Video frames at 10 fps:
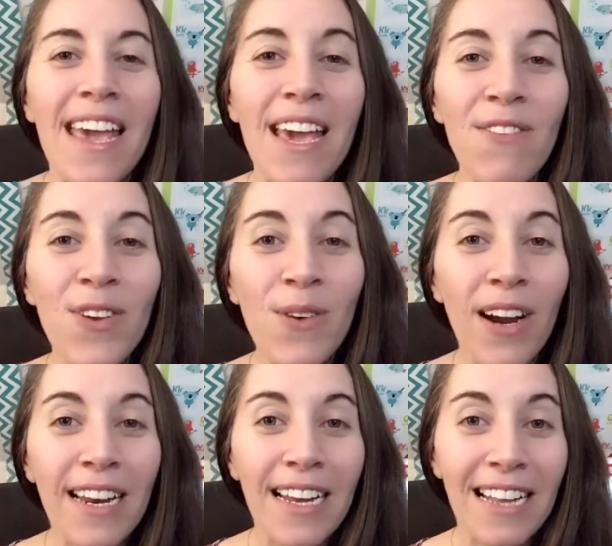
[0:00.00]
If you
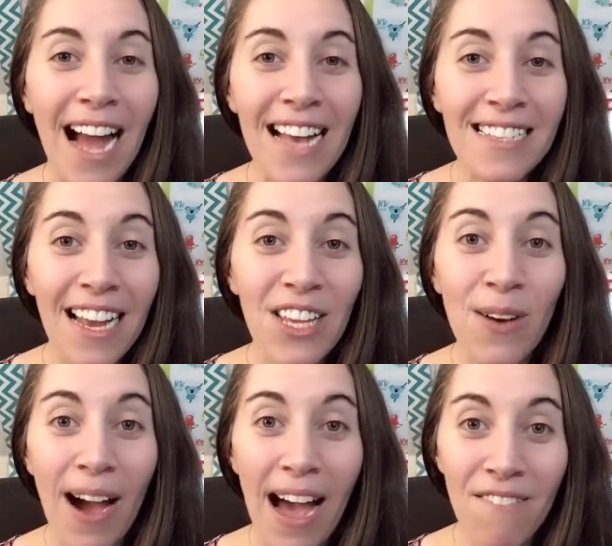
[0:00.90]
are in a class and
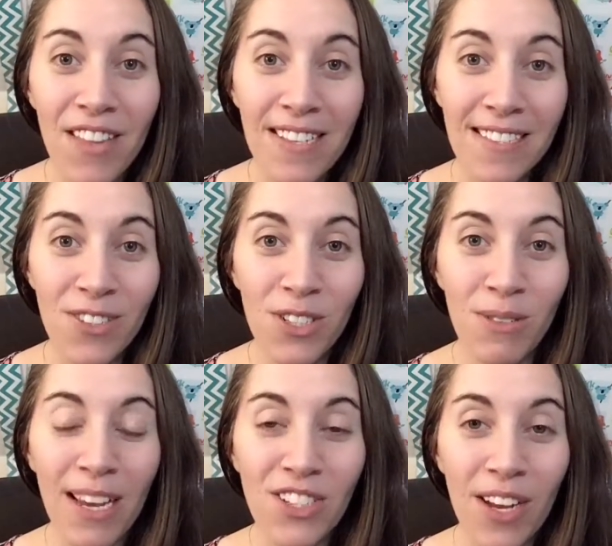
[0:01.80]
you have this
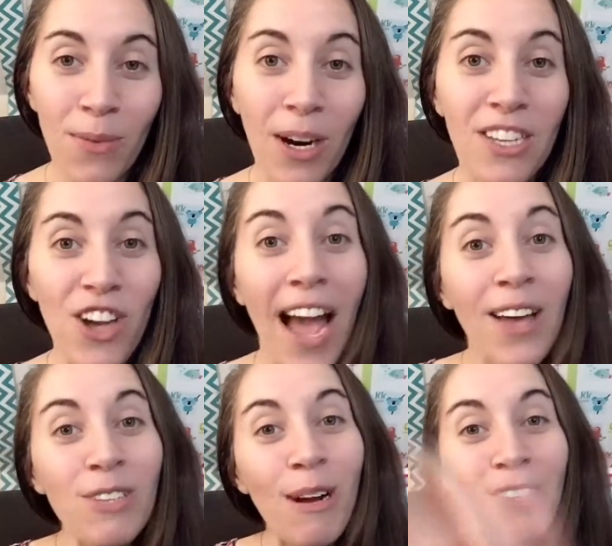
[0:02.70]
situation where a
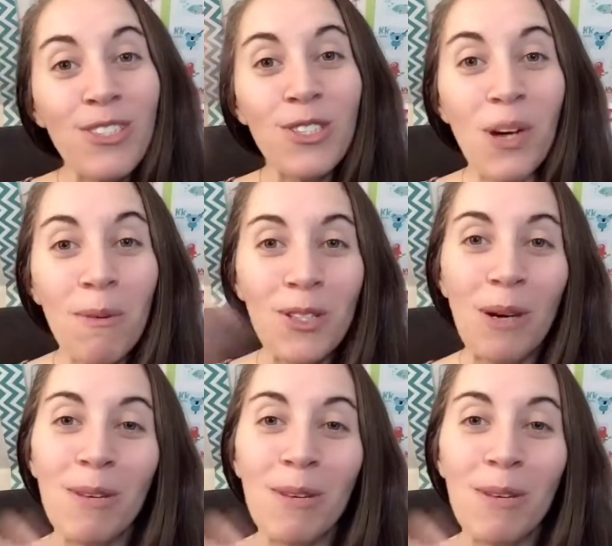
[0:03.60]
child wants to scribble,